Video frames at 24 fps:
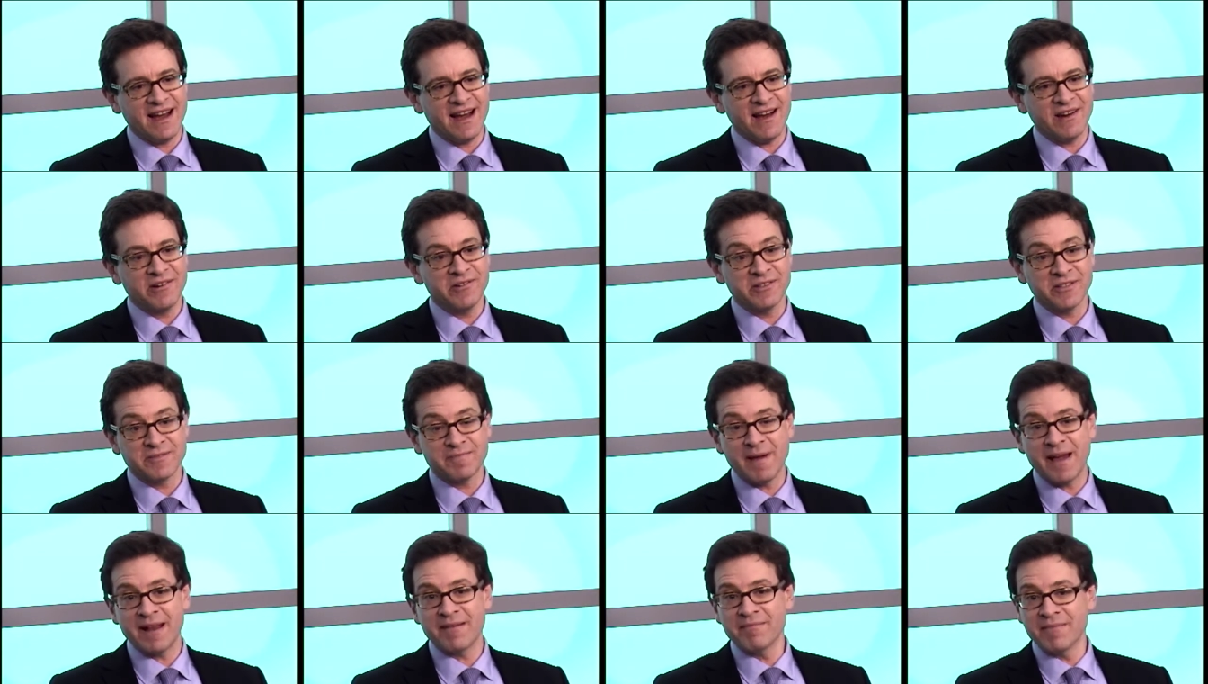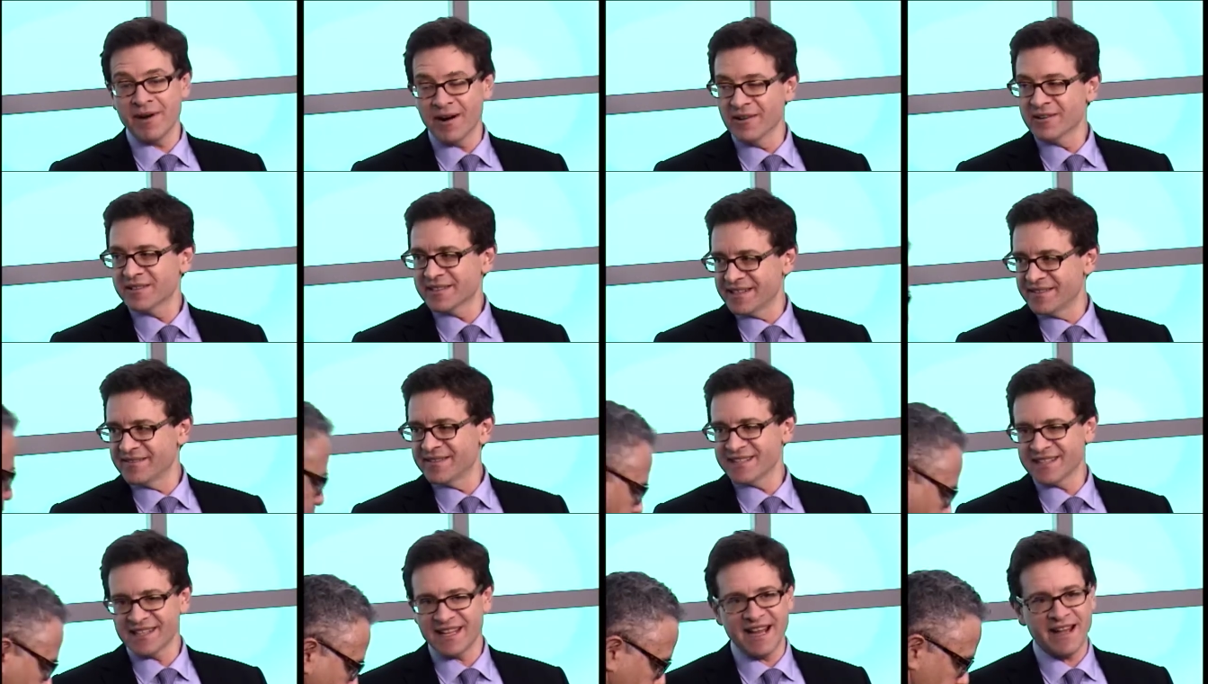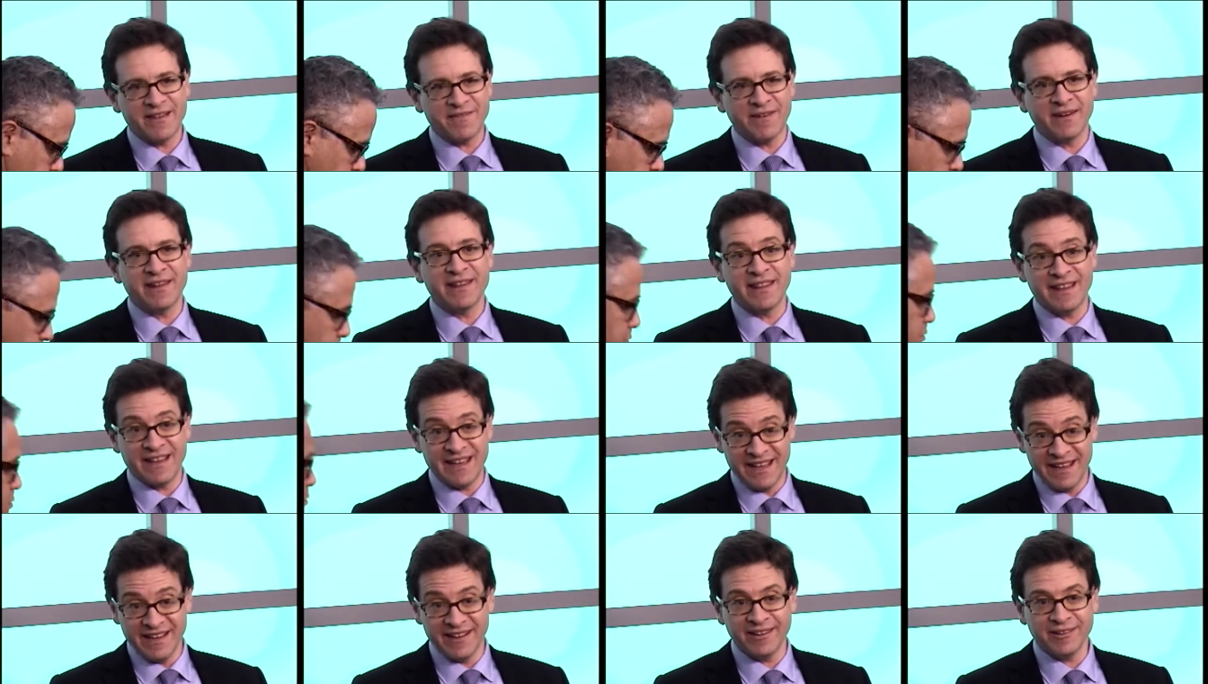who spent most of his life on the
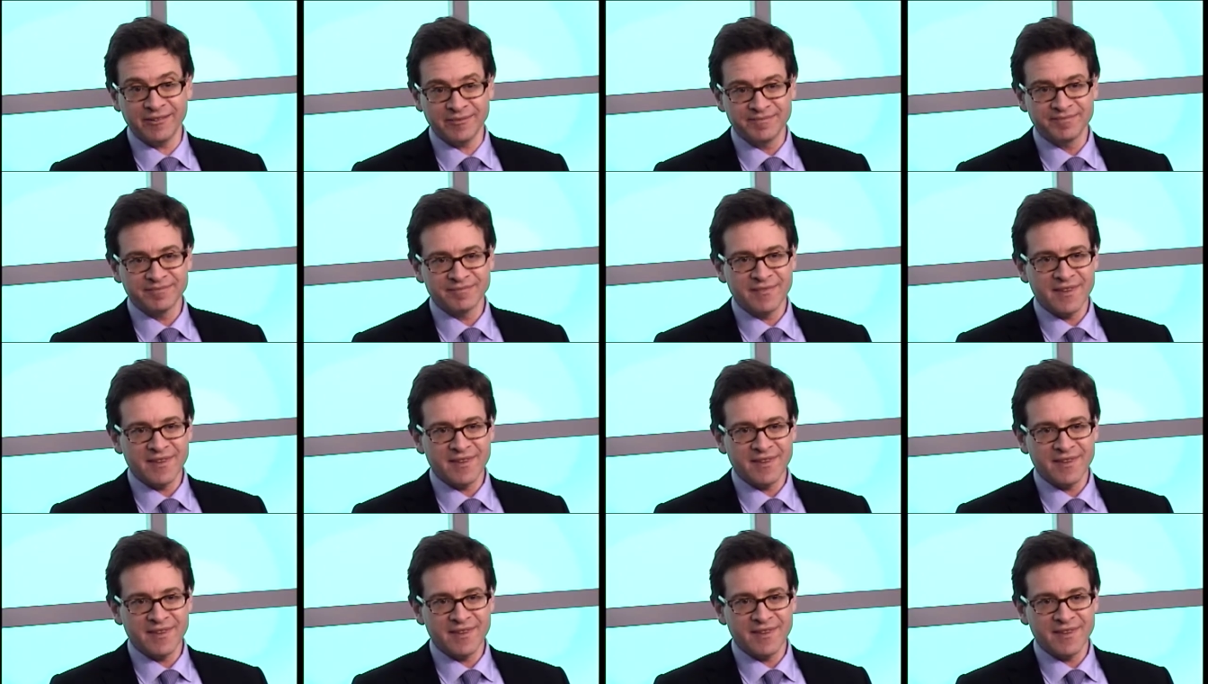Hill,